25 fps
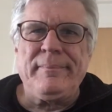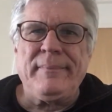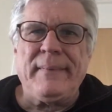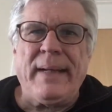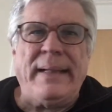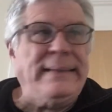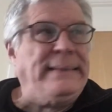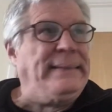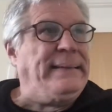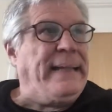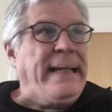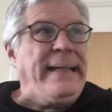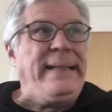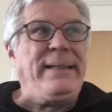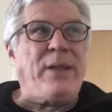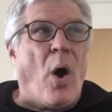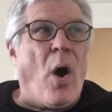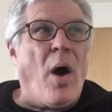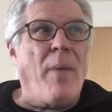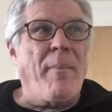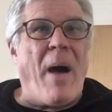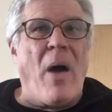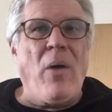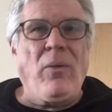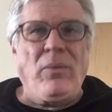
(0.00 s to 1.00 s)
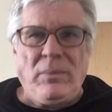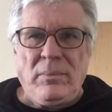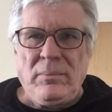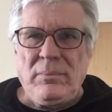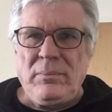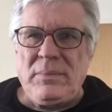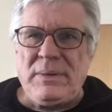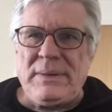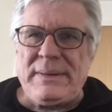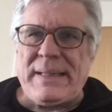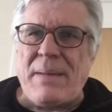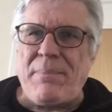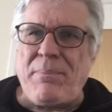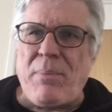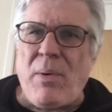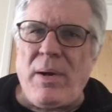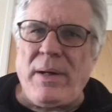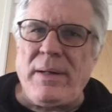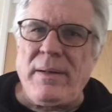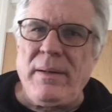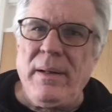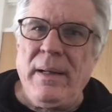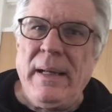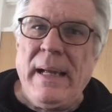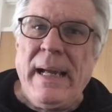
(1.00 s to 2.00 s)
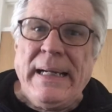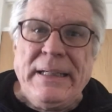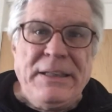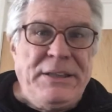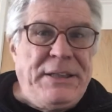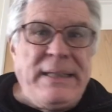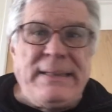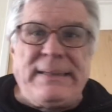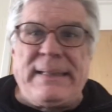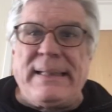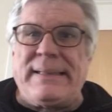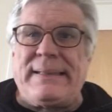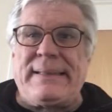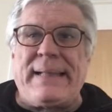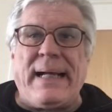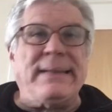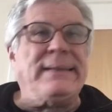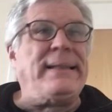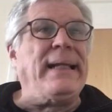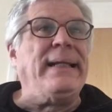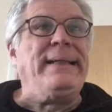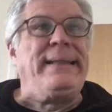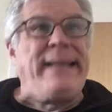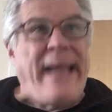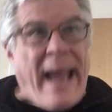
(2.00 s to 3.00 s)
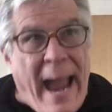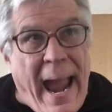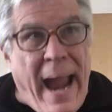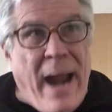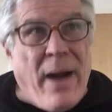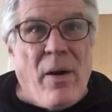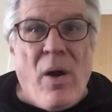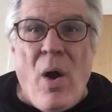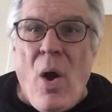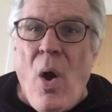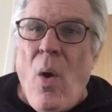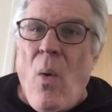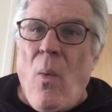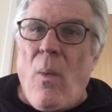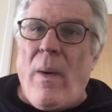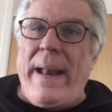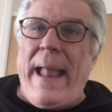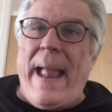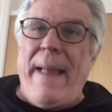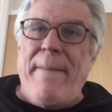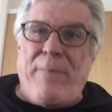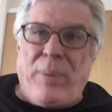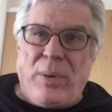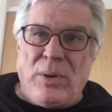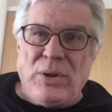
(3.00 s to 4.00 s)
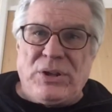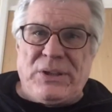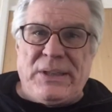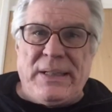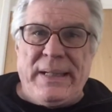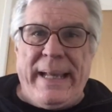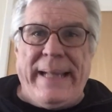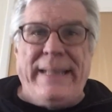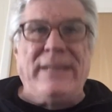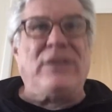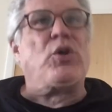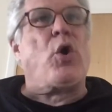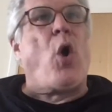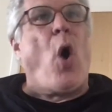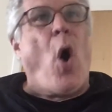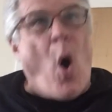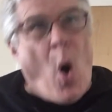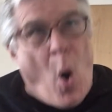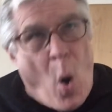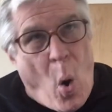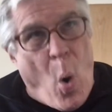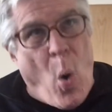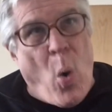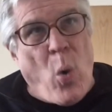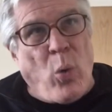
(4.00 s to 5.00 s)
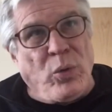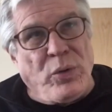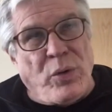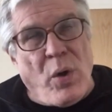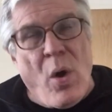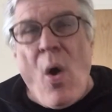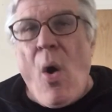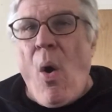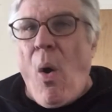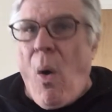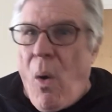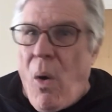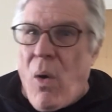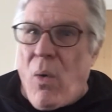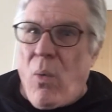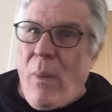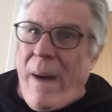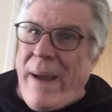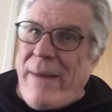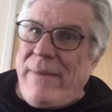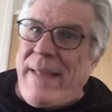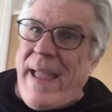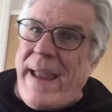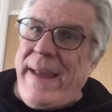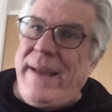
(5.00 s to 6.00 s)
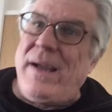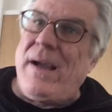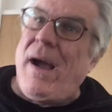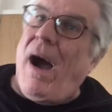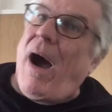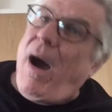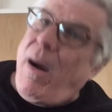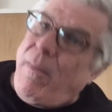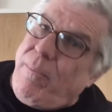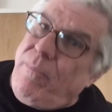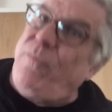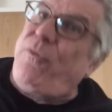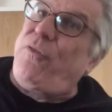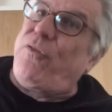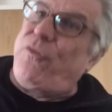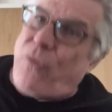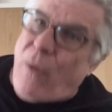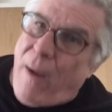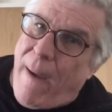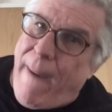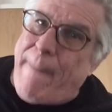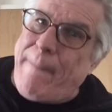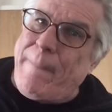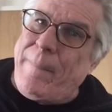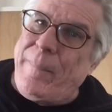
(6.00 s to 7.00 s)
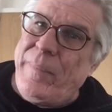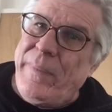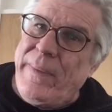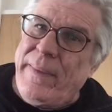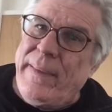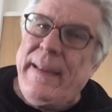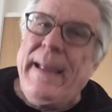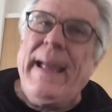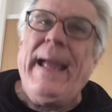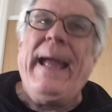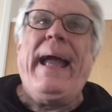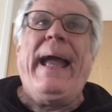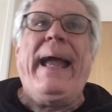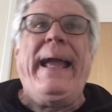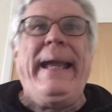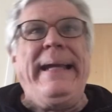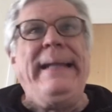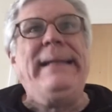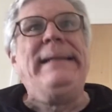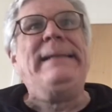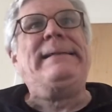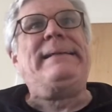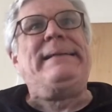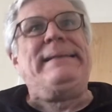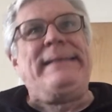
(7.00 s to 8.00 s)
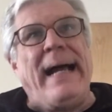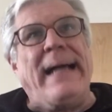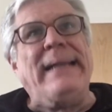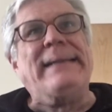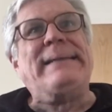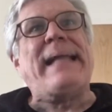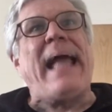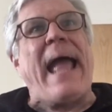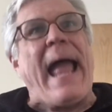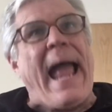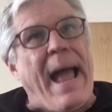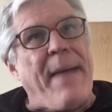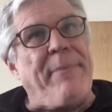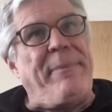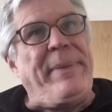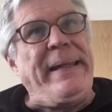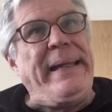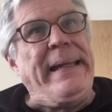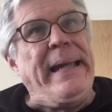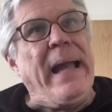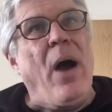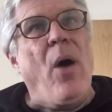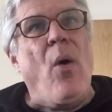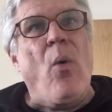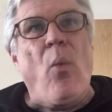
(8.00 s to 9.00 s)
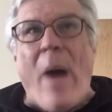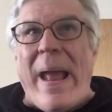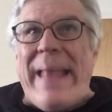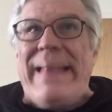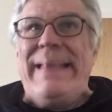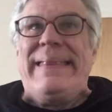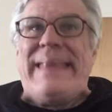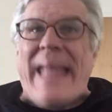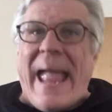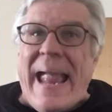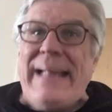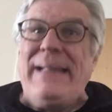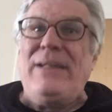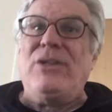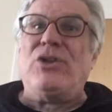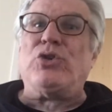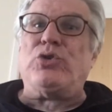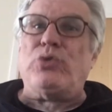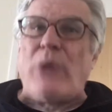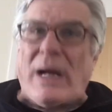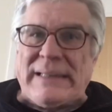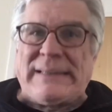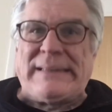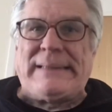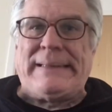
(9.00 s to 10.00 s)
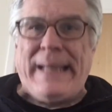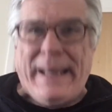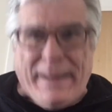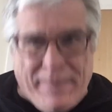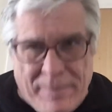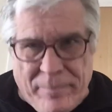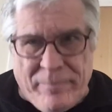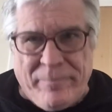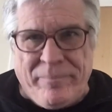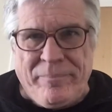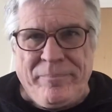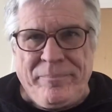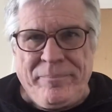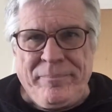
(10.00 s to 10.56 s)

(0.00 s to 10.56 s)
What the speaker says: You see, Tommo, said Bart, Jesus doesn't care what a person is called or where they come from. He's just happy when they trust him.